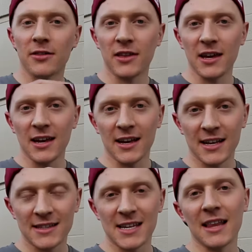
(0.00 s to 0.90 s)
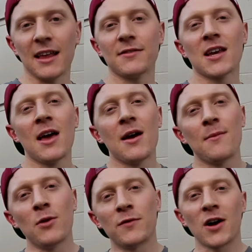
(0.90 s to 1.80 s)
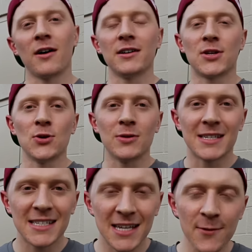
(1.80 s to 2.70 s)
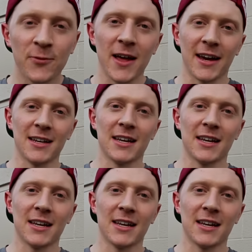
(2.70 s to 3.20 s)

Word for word: the deadlifts, moved on to stiff-legged